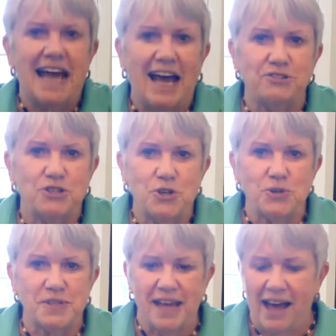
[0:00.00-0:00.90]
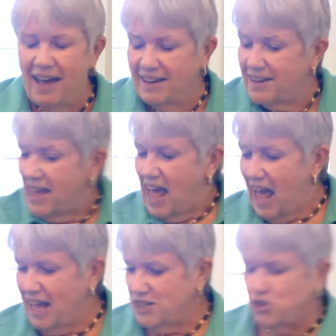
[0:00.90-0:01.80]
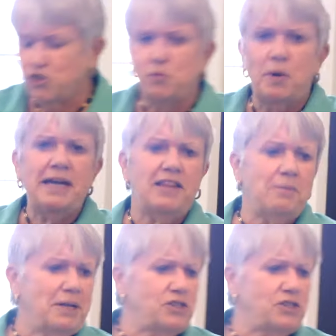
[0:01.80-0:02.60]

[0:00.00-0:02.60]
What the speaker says: down to your side and swing them